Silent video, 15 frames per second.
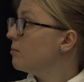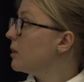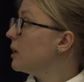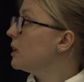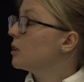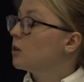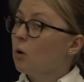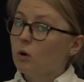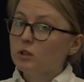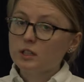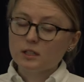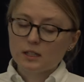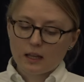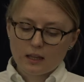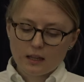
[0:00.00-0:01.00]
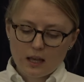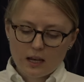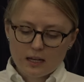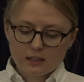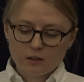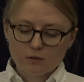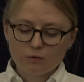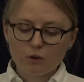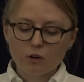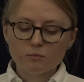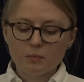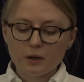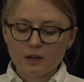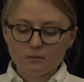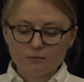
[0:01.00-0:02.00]
in the Caucasus and in the Eastern Front.
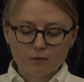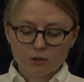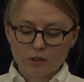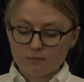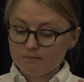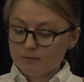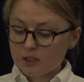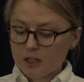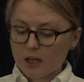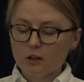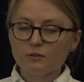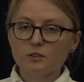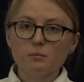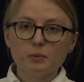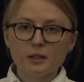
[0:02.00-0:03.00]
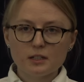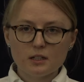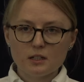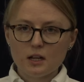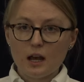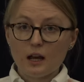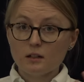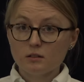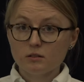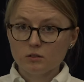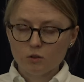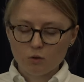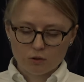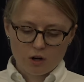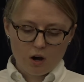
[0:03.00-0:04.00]
But for the sake of simplicity and
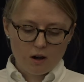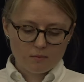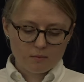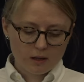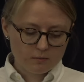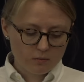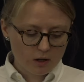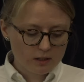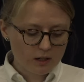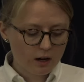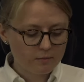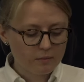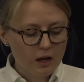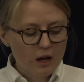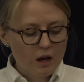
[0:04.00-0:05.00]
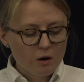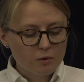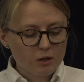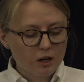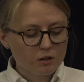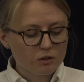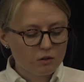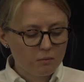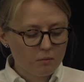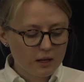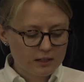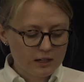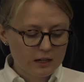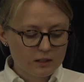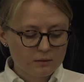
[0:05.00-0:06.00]
your time and my time, we're going to
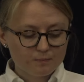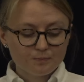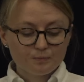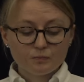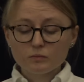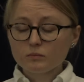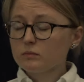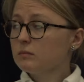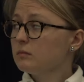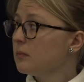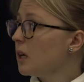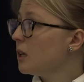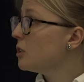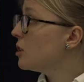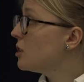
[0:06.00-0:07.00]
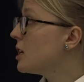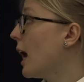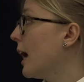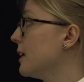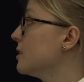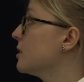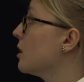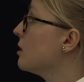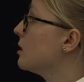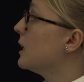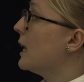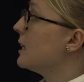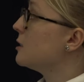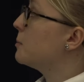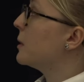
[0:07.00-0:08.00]
omit it today. So
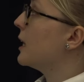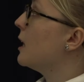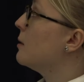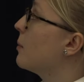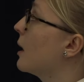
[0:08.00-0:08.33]
let's begin